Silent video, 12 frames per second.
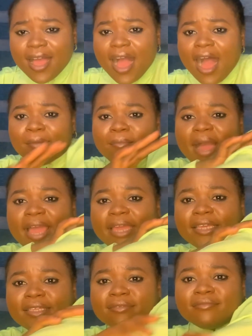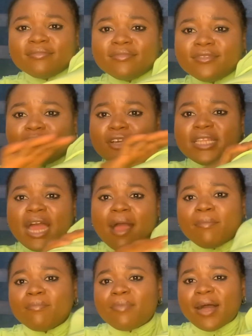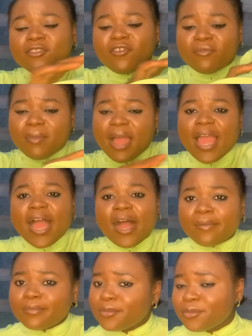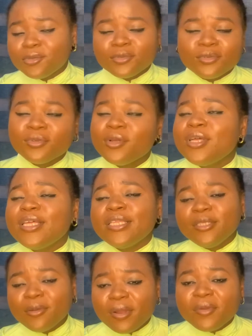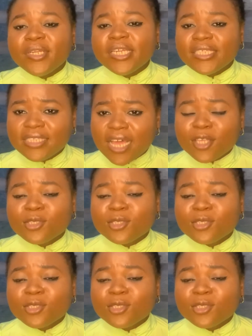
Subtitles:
and the other part of my arms too, they were really dark.